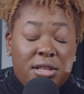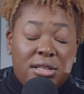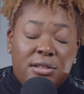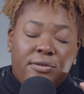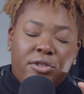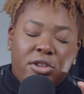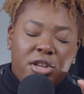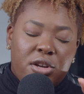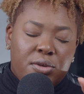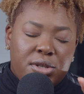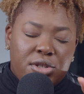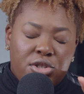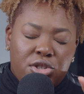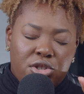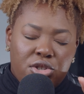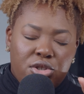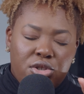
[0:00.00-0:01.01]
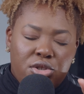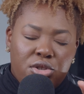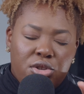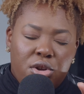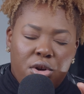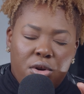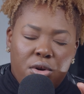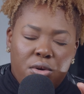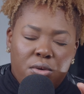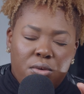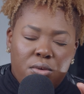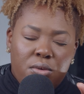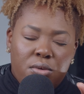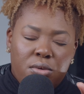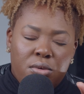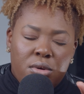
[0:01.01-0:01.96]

this video is just so